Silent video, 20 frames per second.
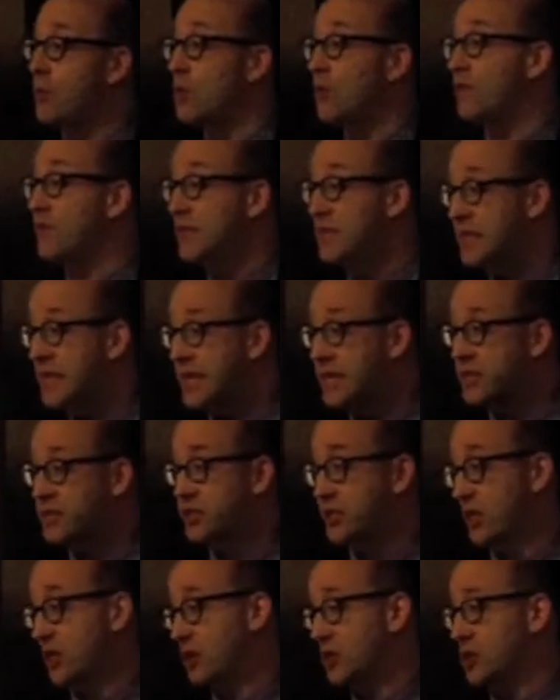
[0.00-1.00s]
a number of
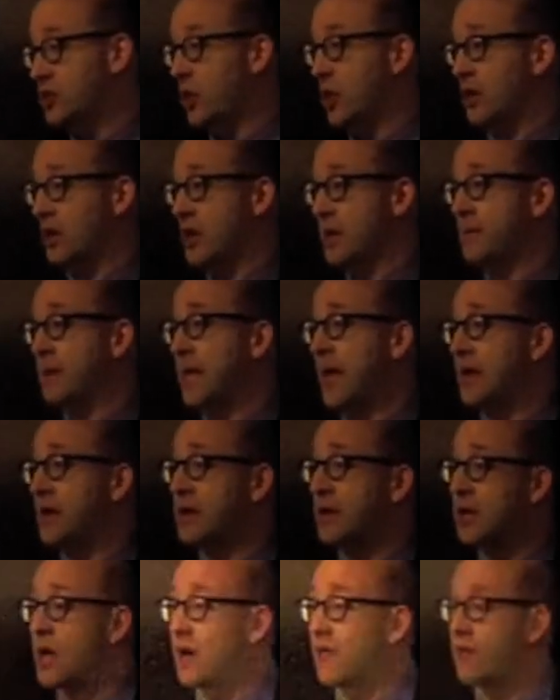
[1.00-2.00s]
leaks start
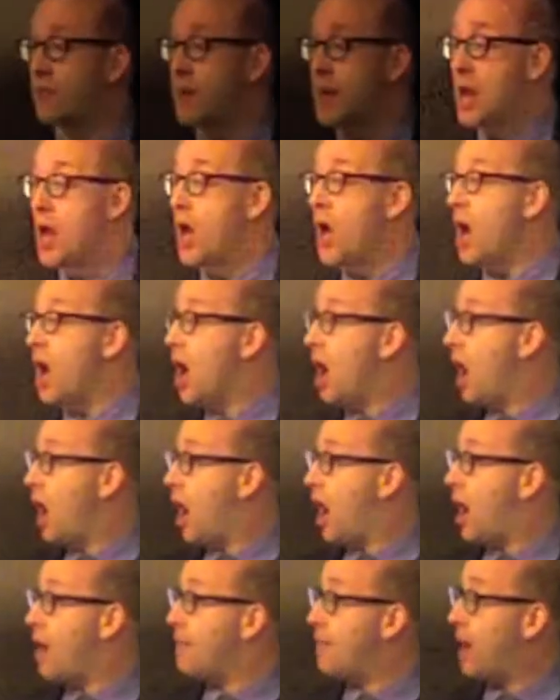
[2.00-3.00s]
coming out of the government
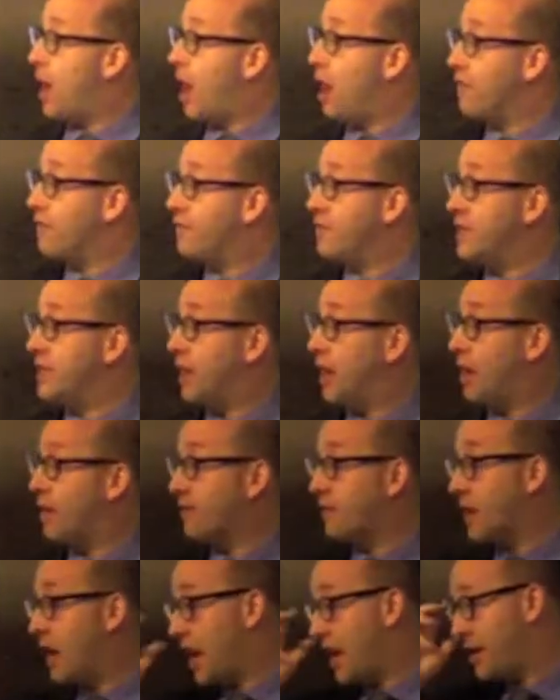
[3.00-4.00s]
um, of,
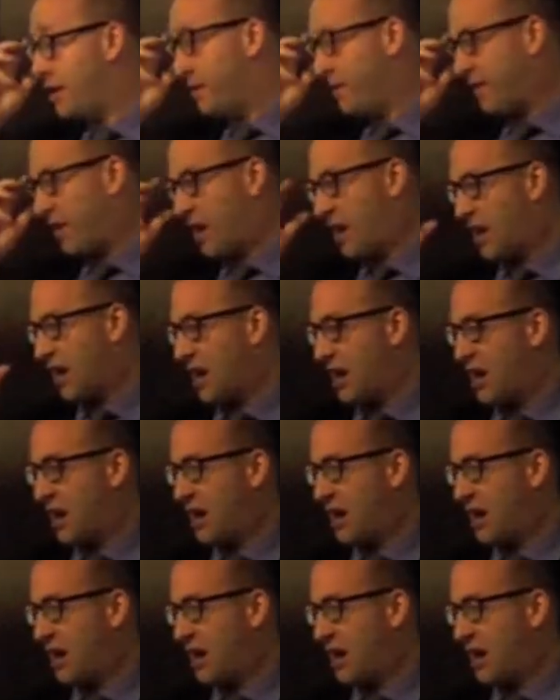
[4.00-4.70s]
of kind of